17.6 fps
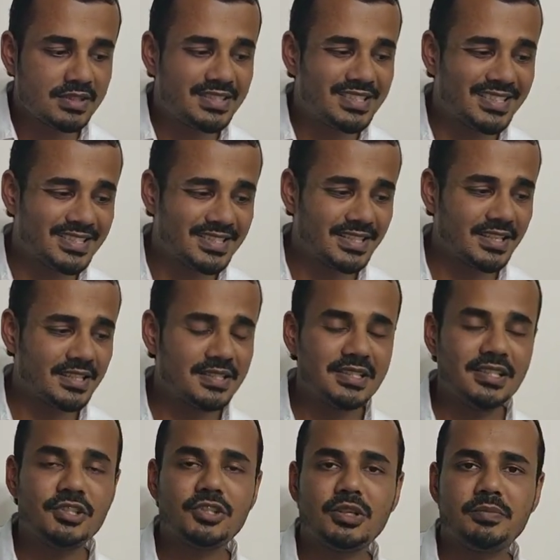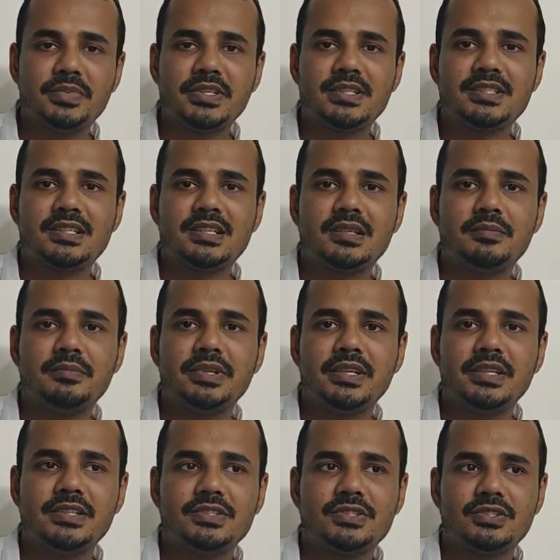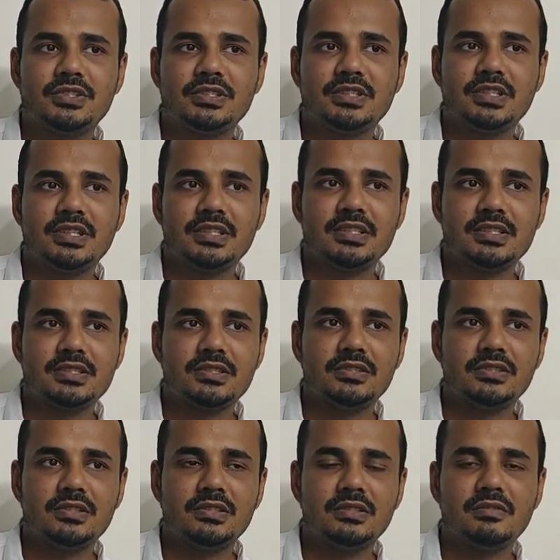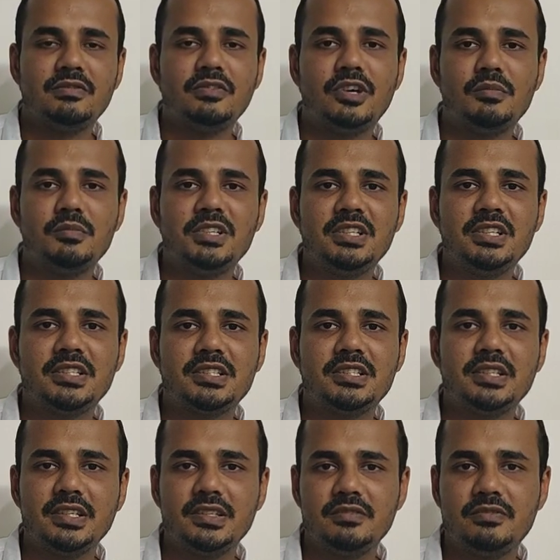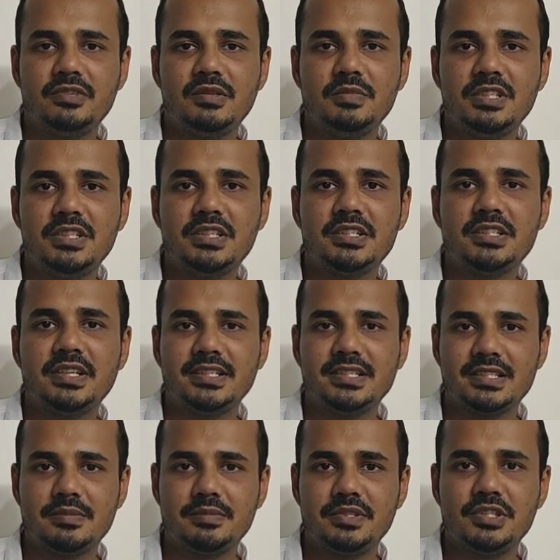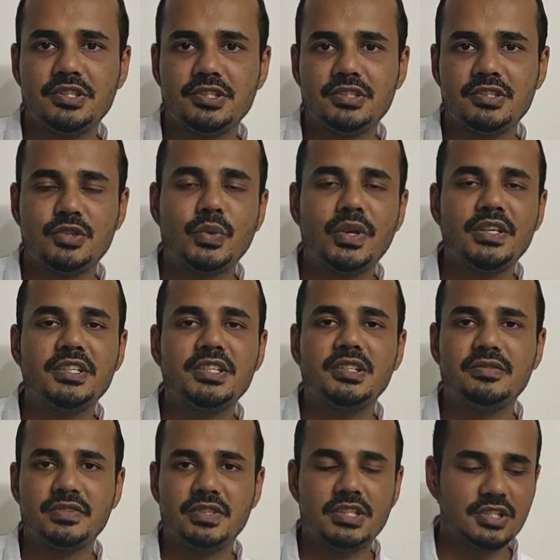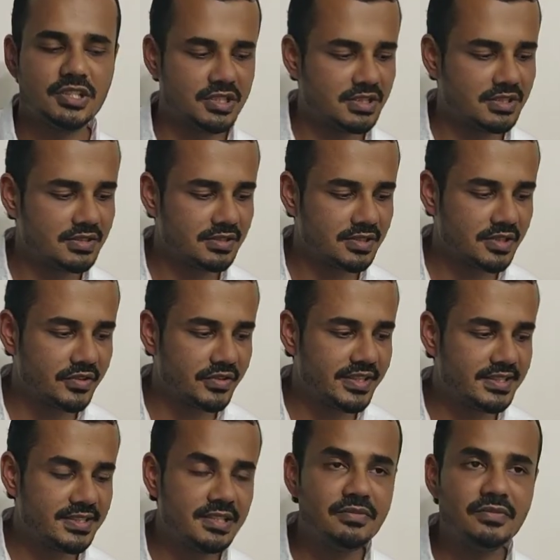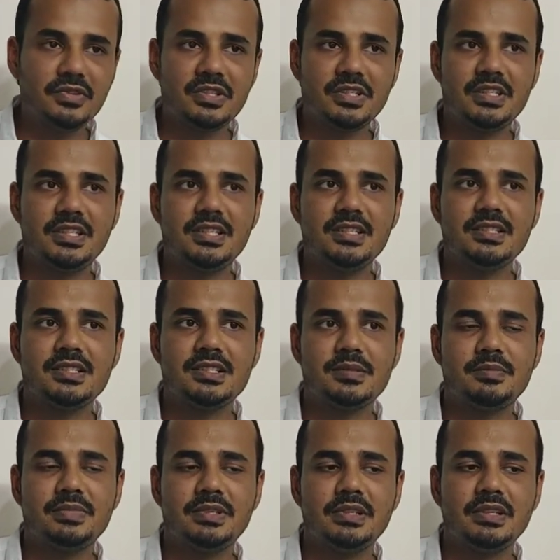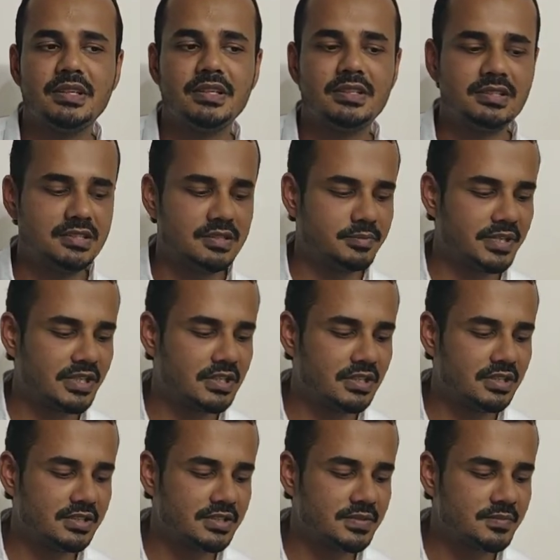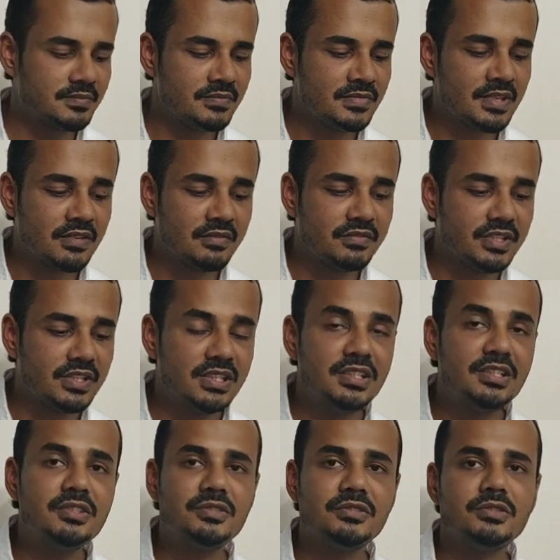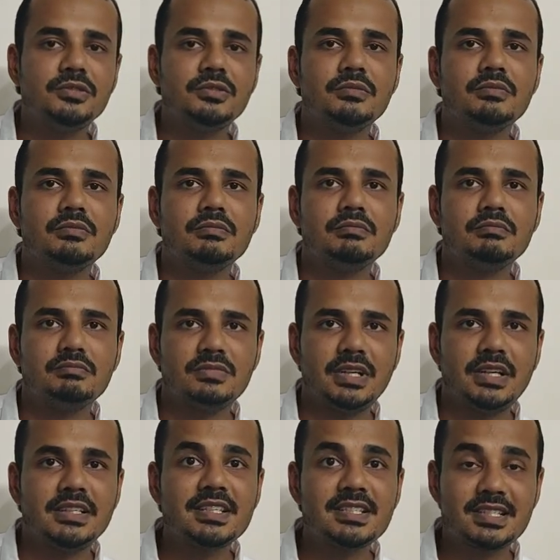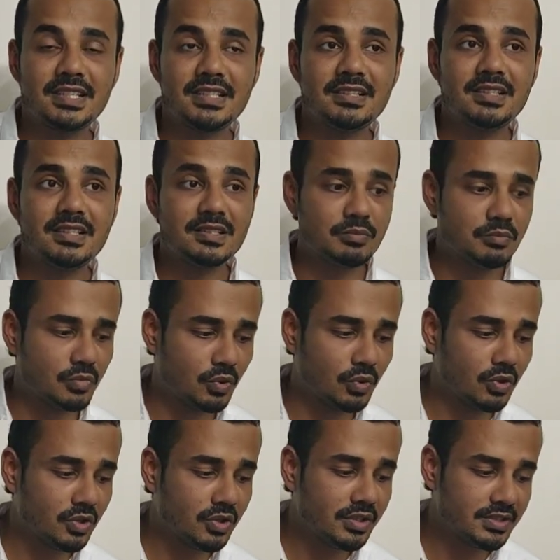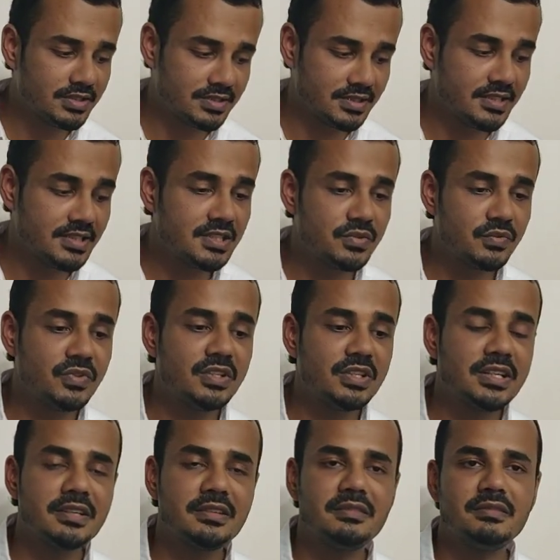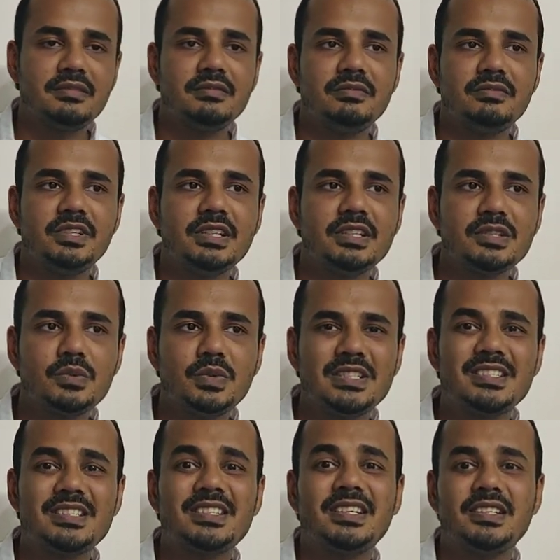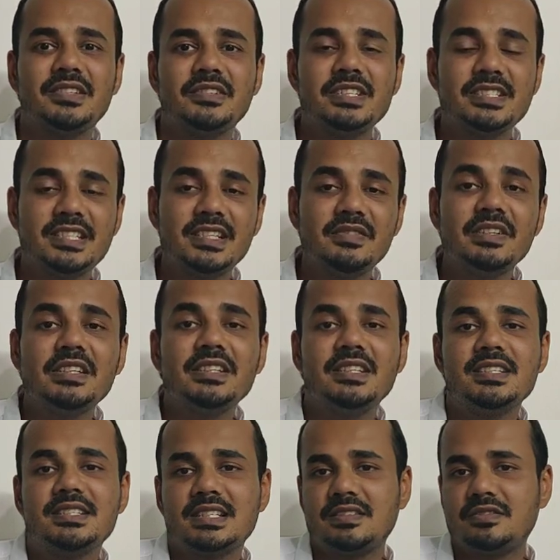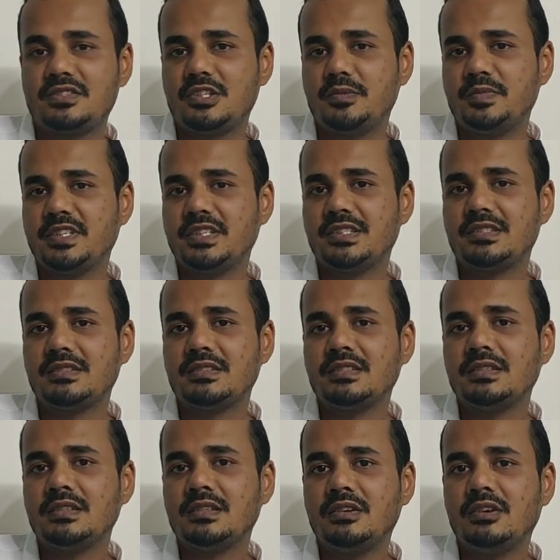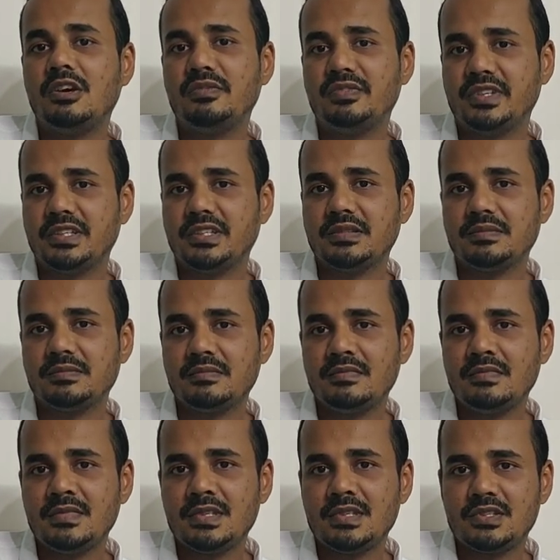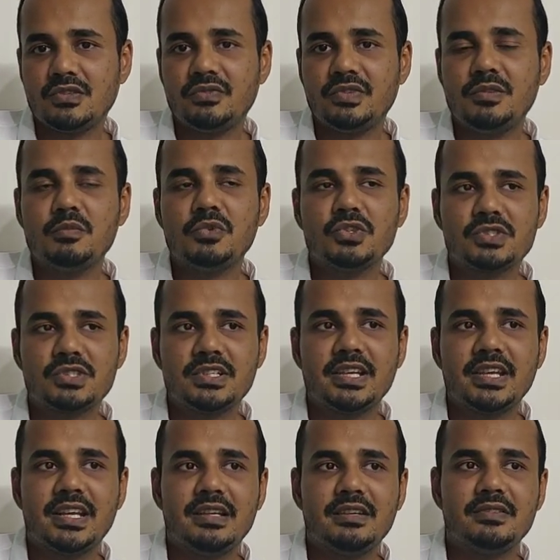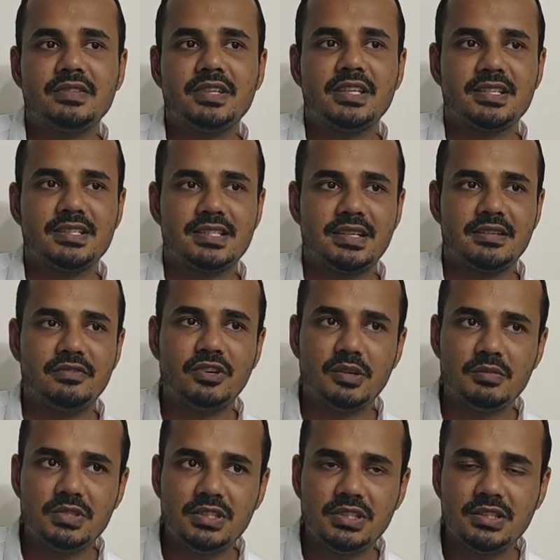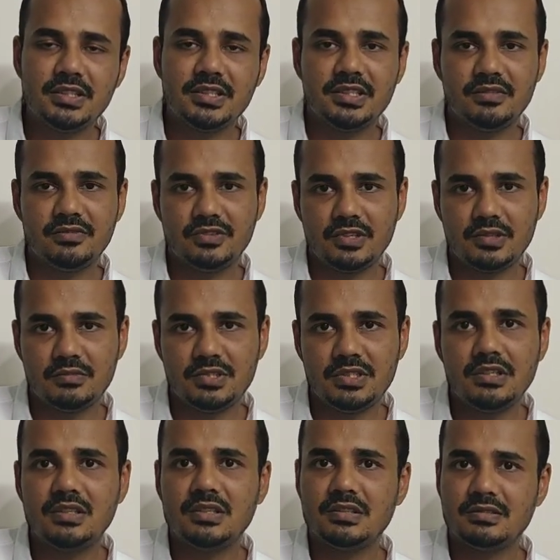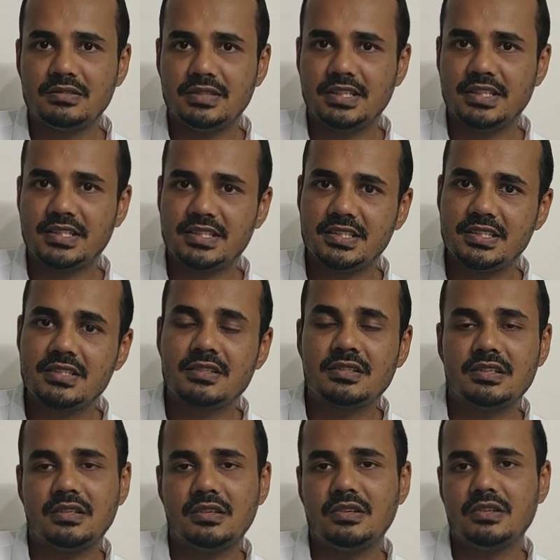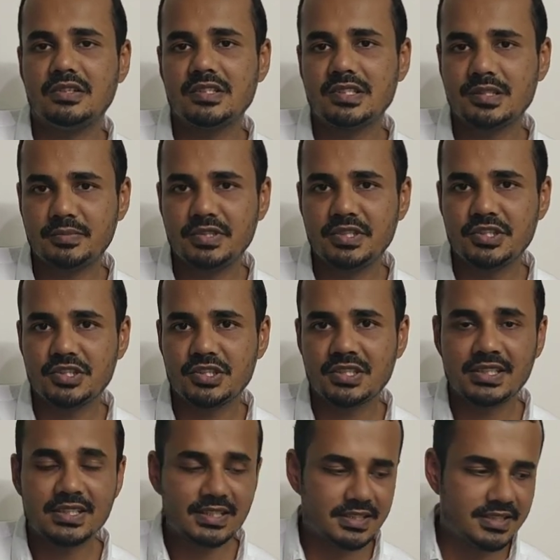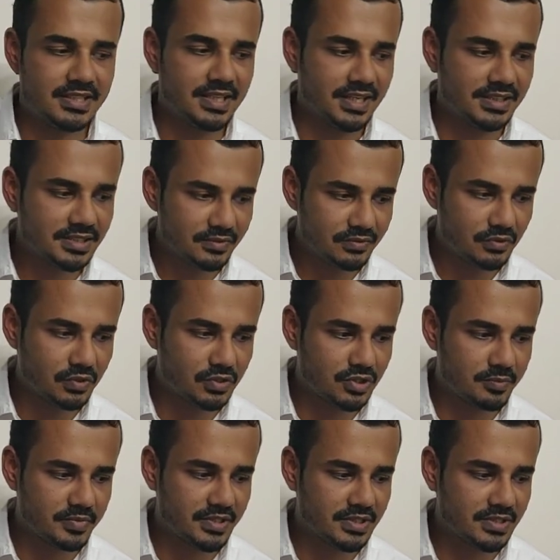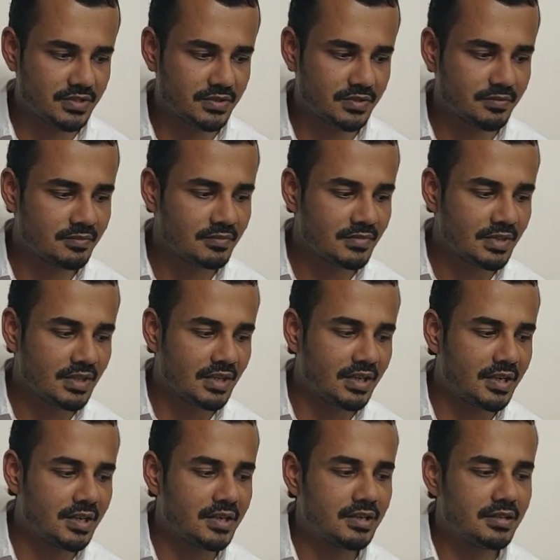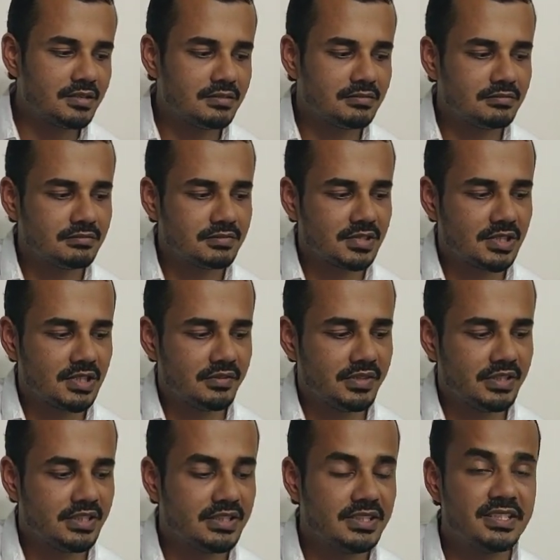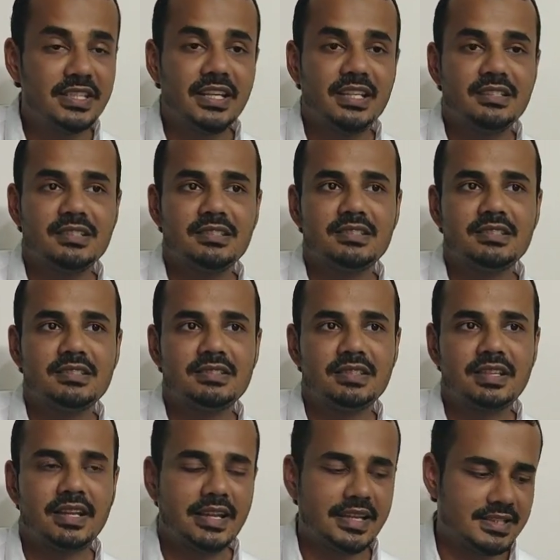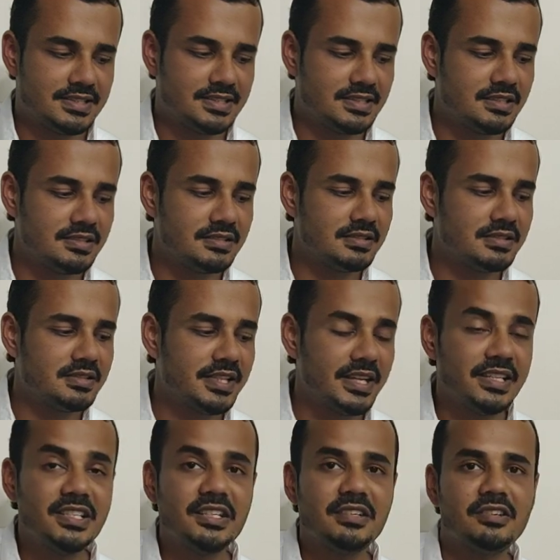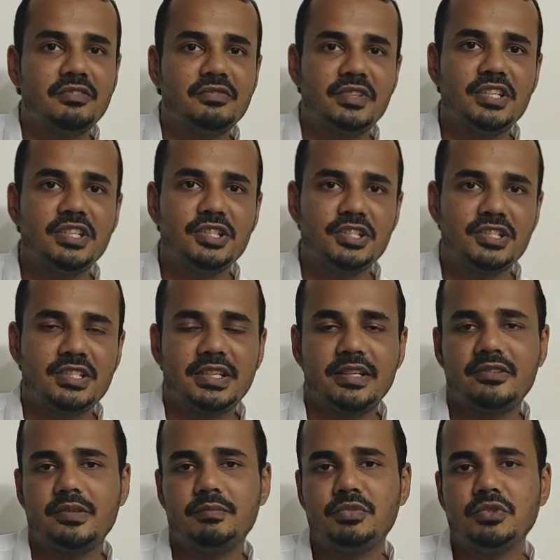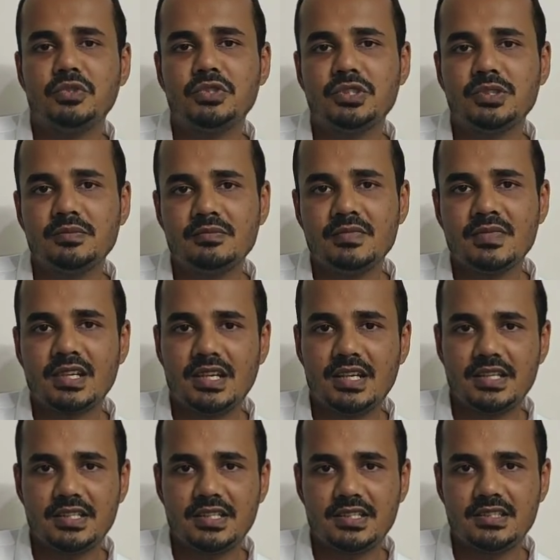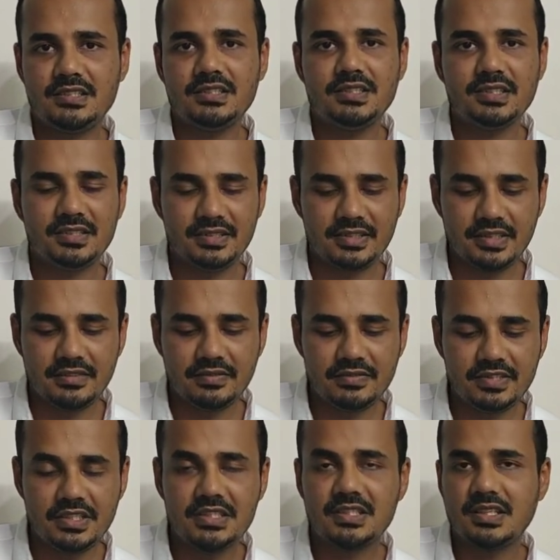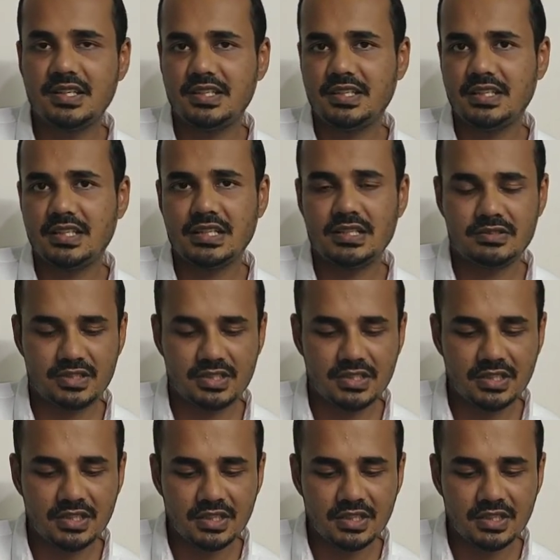the 60 topics are based on these. So formal letter, informal letter, and speech, 20 of each. The reason for these is because we need to understand these more, since we are the ones receiving these kind of topics often. So we mostly have things like formal, informal, letters, or speech. The other 4 topics are given in tens, as in 10 of each, like report, article, leaflet, and account.